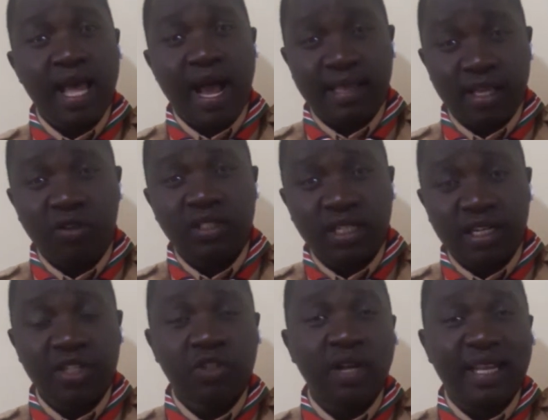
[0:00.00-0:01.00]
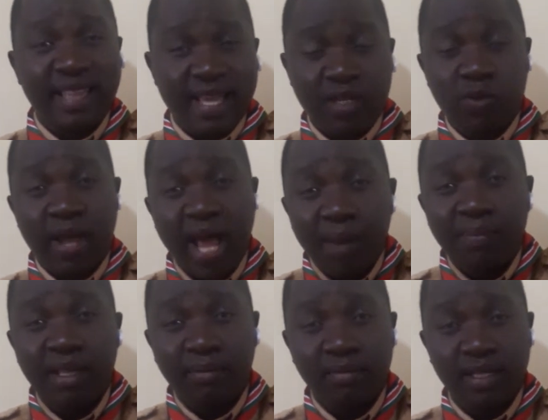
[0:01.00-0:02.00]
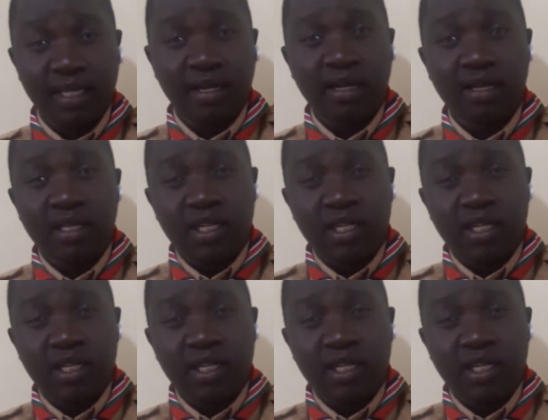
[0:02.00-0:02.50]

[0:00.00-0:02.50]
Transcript: and the old generation are there to help them think,